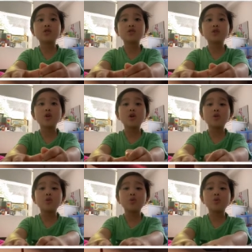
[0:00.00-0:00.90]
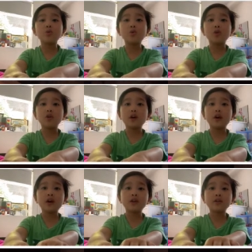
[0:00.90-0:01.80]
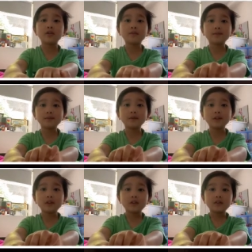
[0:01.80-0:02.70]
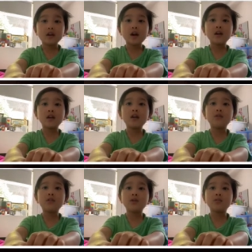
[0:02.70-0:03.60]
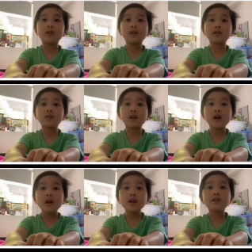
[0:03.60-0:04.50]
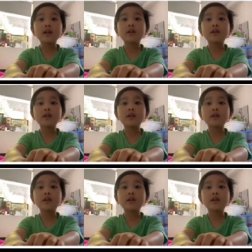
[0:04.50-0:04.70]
so cool, guys. I love this place. It's like